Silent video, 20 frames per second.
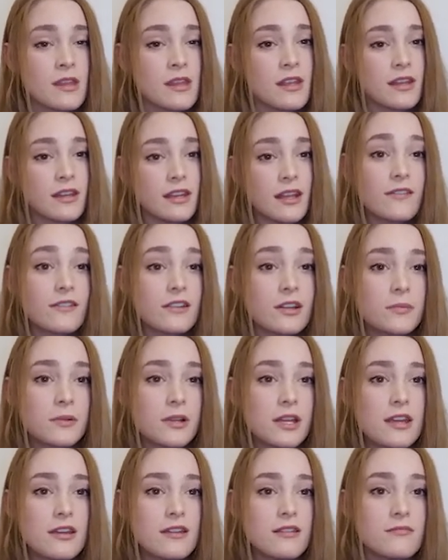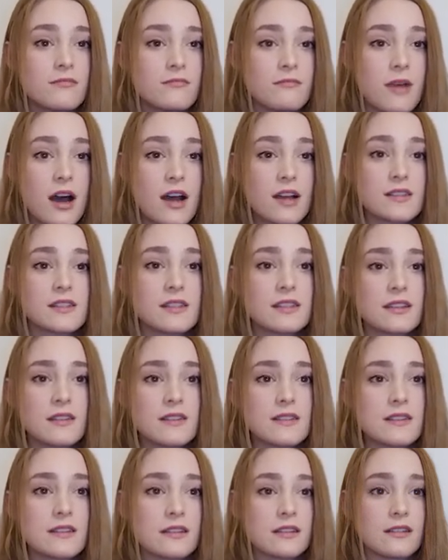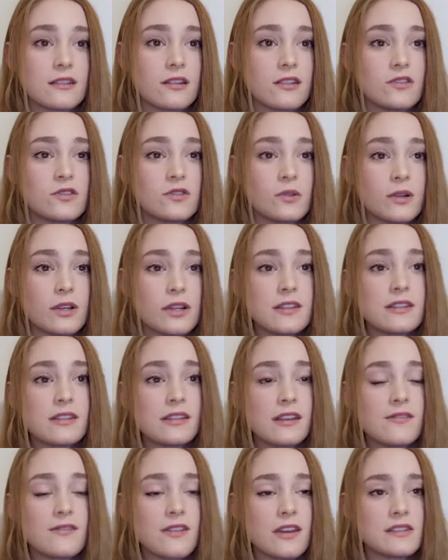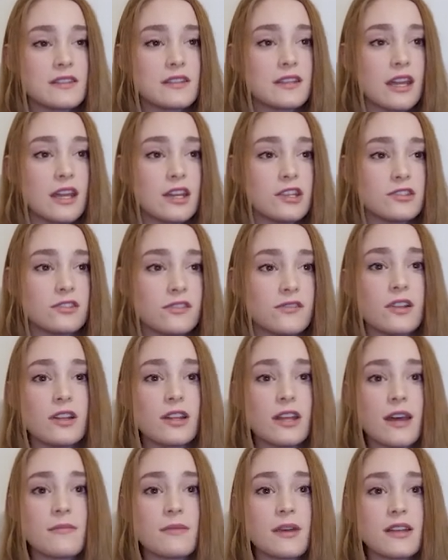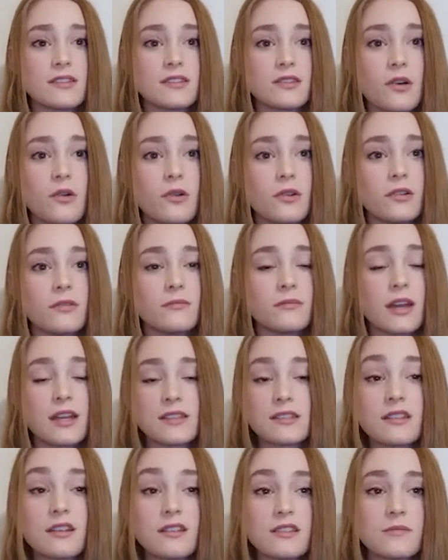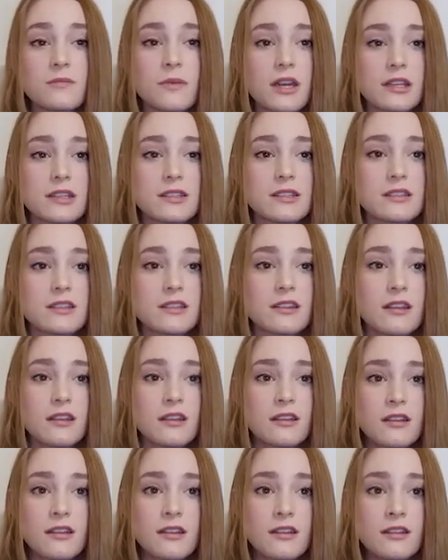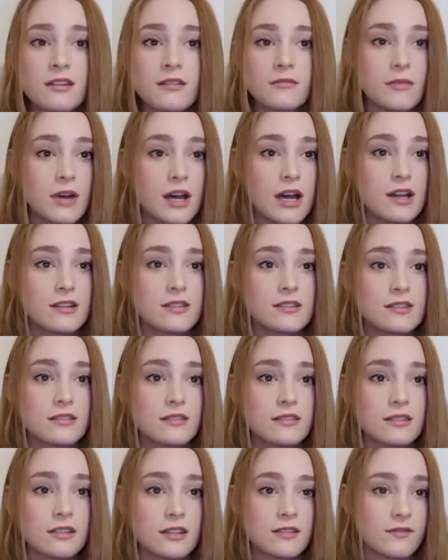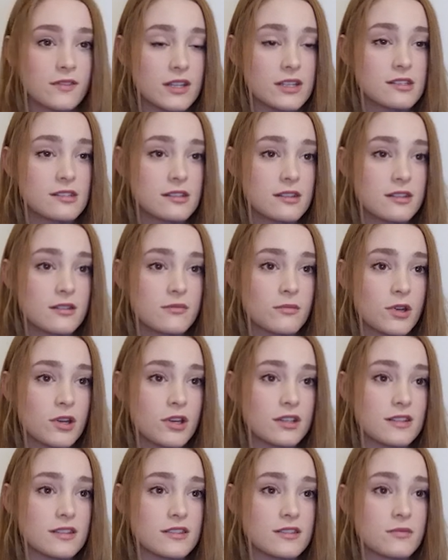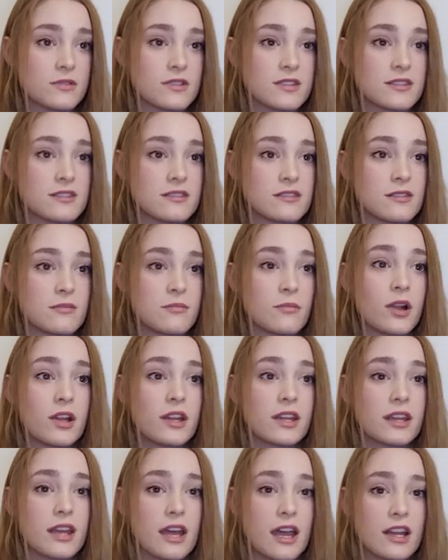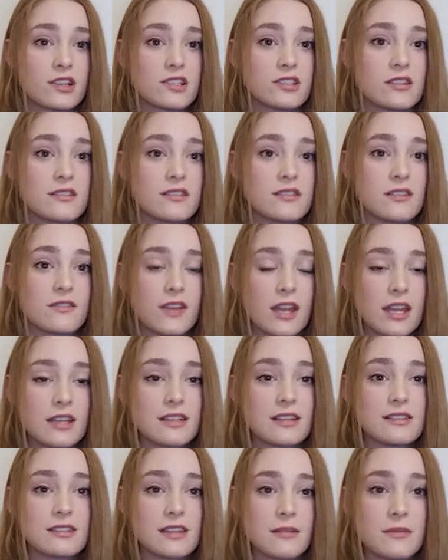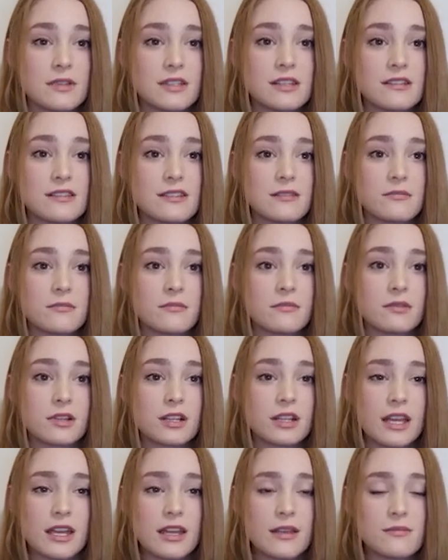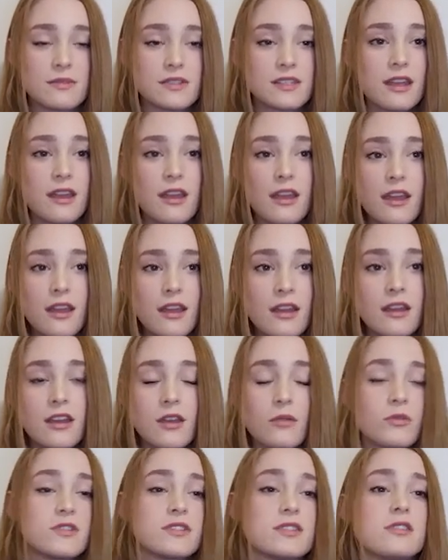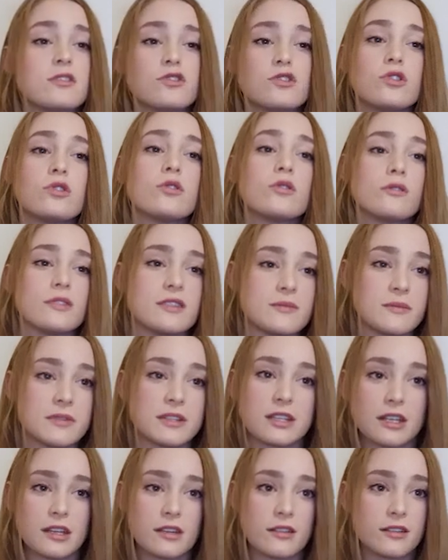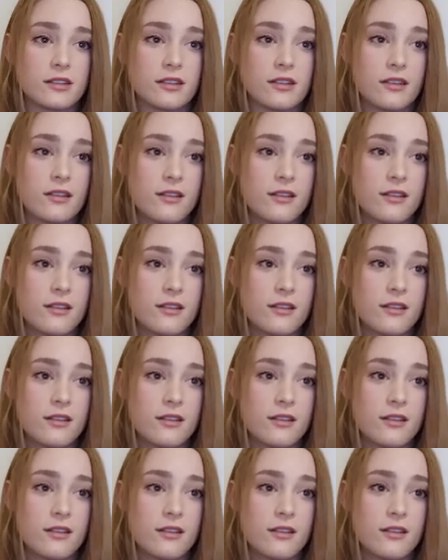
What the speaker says: Inevitably, Marx and Gissing are drawn into the investigation of the Limehouse Golem as suspects. Marx, convinced that the murders were symbolic actions of anti-Semitism, claims it was the Jew who has been killed,